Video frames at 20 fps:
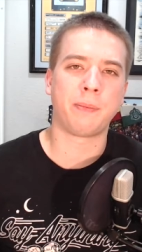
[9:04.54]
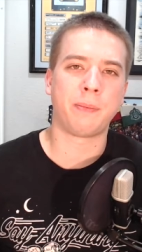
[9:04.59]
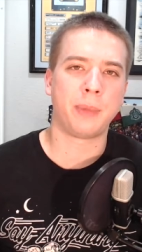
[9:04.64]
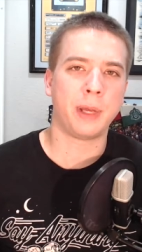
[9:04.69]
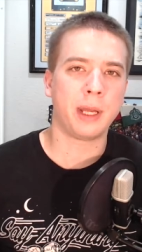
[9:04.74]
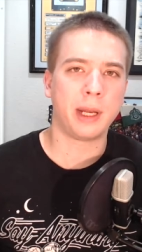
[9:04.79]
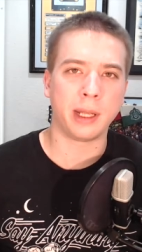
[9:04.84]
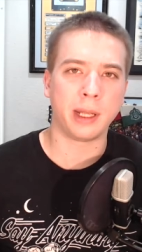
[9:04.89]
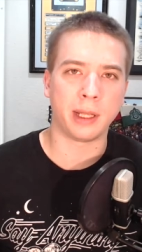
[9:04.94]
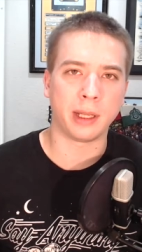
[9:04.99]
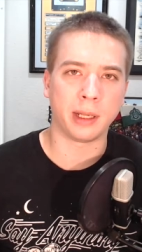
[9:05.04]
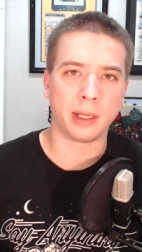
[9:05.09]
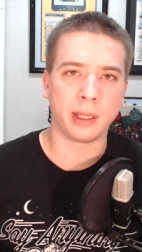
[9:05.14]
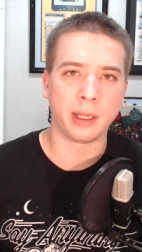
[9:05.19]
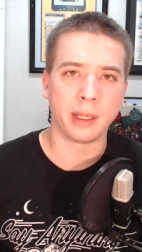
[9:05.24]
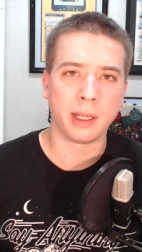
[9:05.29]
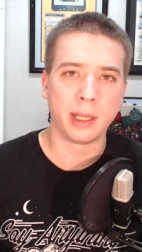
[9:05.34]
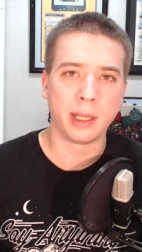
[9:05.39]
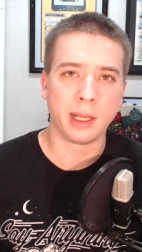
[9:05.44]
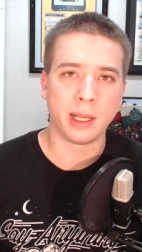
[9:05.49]
bidding.
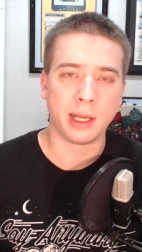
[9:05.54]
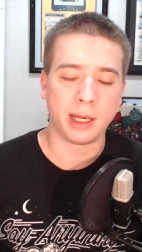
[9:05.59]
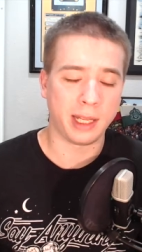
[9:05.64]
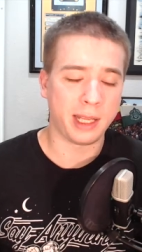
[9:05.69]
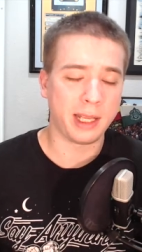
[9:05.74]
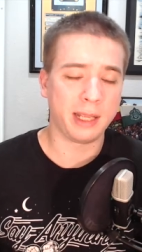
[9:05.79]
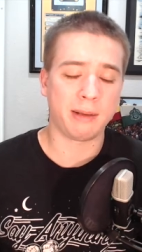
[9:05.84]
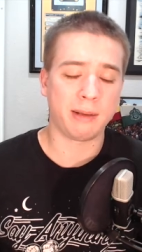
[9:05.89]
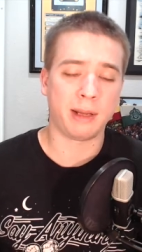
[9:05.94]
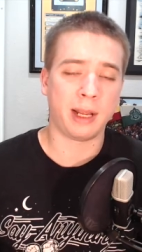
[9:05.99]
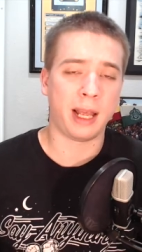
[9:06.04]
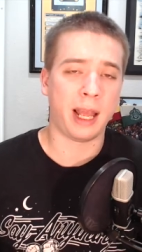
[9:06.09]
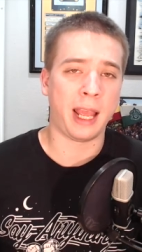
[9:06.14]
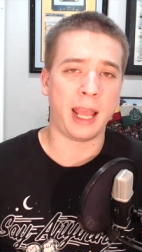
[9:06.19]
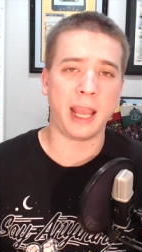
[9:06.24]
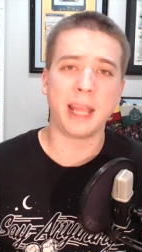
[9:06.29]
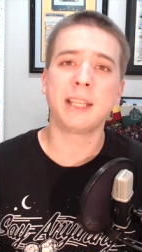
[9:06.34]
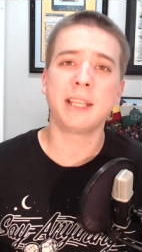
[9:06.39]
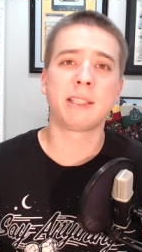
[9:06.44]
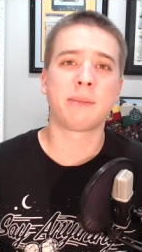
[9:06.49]
And he
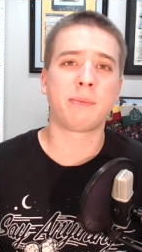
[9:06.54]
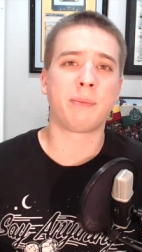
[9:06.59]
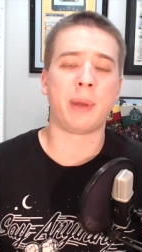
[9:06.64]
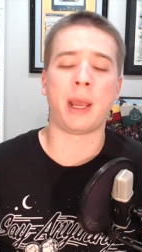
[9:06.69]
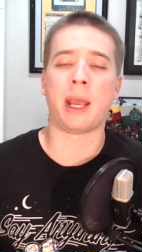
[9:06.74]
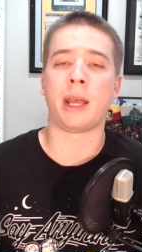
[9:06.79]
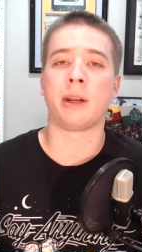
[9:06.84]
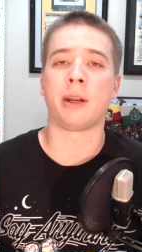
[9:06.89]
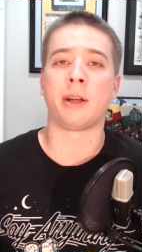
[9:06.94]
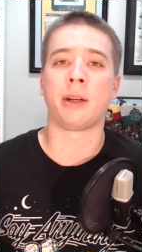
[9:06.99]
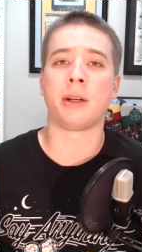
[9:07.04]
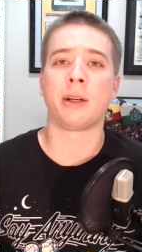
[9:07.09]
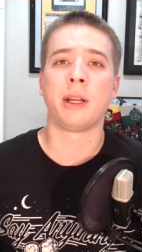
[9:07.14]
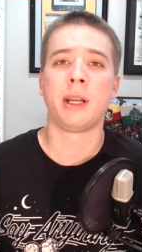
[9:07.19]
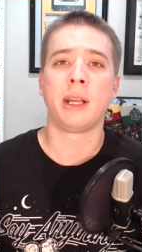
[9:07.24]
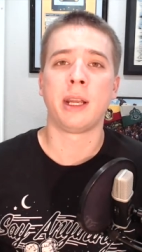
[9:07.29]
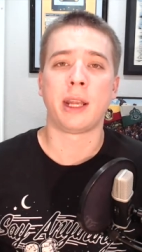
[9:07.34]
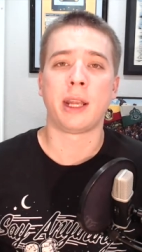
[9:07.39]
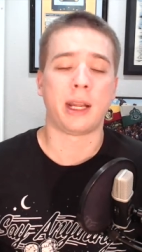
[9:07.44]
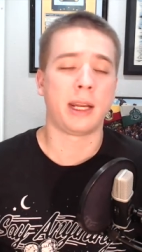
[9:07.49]
hates Banner,
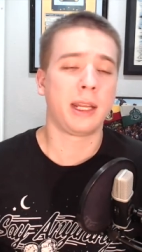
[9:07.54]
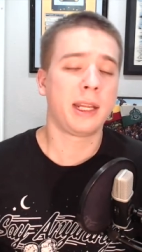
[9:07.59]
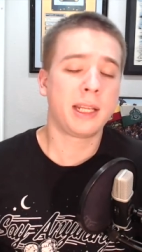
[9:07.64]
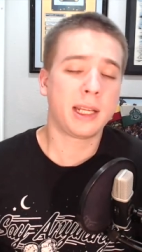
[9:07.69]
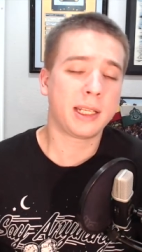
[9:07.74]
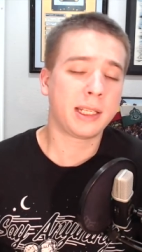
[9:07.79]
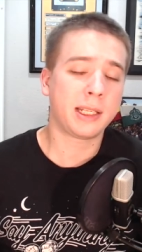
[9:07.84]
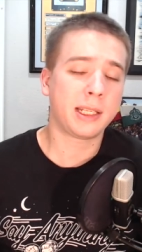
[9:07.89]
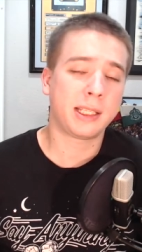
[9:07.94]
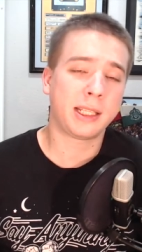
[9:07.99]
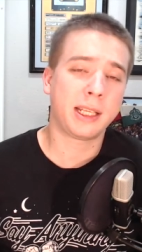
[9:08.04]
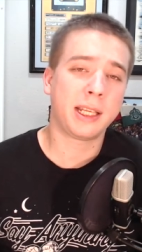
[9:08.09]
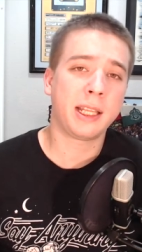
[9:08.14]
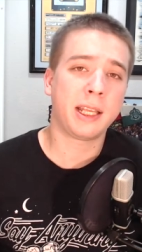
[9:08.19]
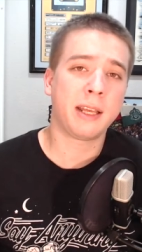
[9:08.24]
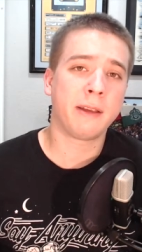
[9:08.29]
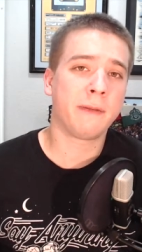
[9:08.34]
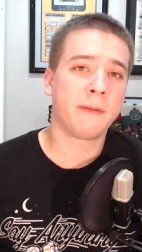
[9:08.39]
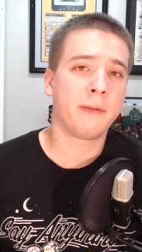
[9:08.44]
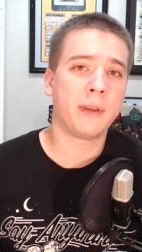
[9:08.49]
and he doesn't see
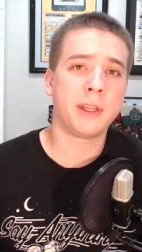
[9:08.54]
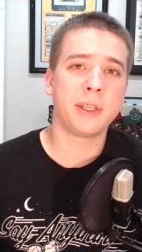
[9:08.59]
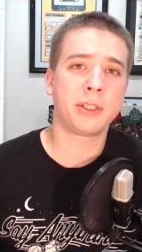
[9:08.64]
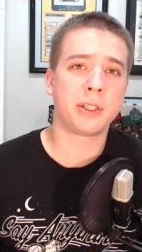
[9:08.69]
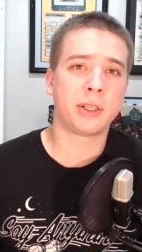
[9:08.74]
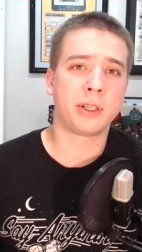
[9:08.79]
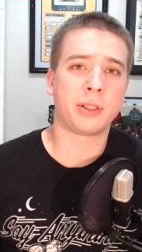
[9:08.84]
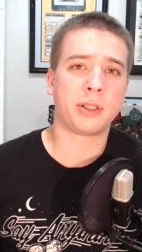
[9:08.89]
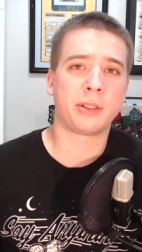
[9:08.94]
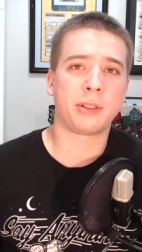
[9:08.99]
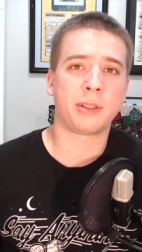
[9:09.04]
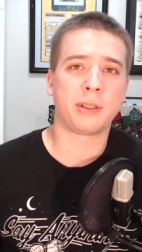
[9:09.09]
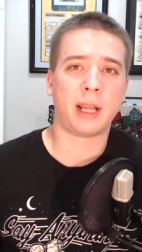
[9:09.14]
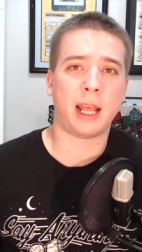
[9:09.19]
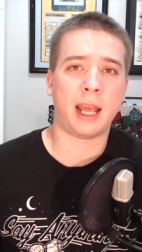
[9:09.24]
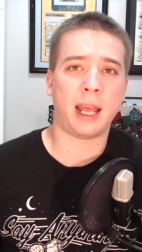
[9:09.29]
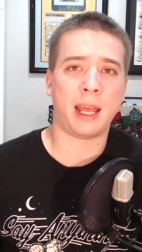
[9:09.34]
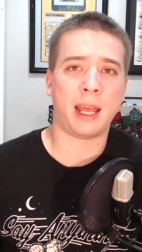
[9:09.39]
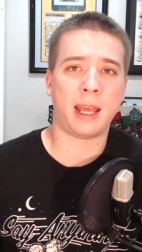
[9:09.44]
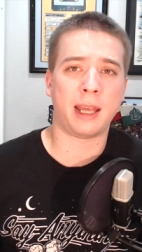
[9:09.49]
the Avengers
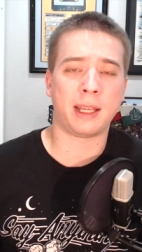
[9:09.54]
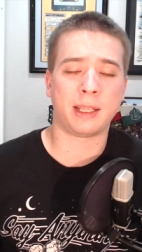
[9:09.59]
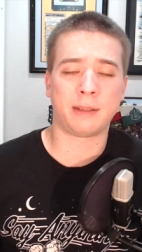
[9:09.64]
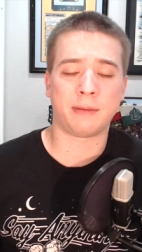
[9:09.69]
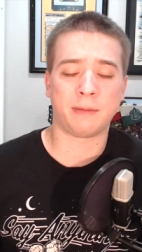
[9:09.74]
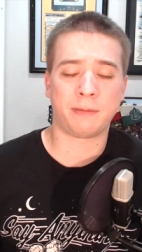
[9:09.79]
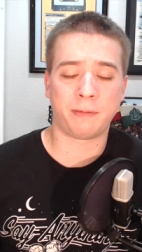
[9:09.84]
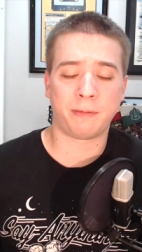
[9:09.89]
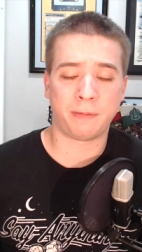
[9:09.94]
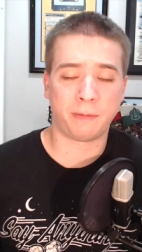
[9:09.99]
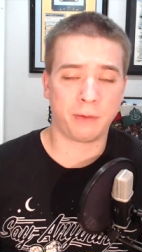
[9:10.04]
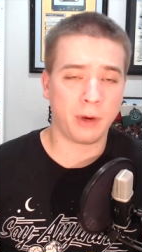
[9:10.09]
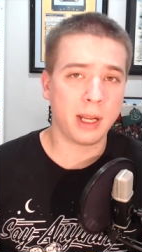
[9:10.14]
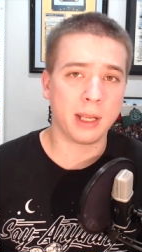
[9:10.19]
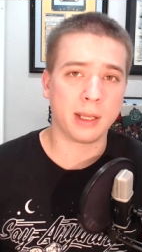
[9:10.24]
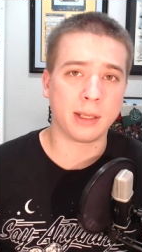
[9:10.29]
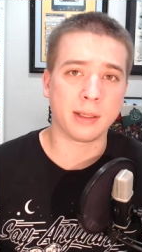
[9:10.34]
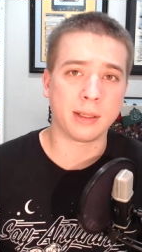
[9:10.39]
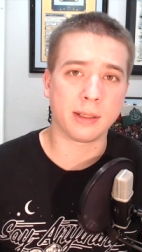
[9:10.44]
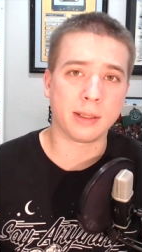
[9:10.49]
as
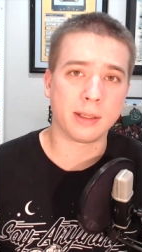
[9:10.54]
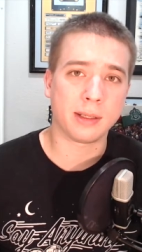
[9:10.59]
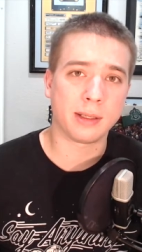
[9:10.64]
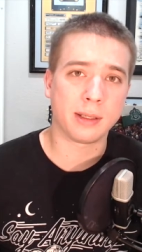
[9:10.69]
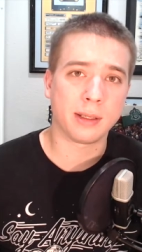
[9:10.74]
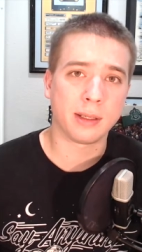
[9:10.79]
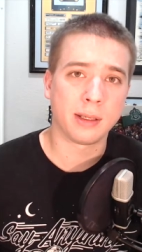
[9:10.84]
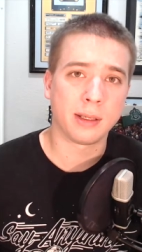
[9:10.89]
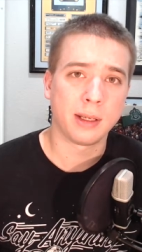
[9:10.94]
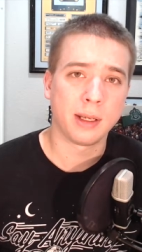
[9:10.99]
friends.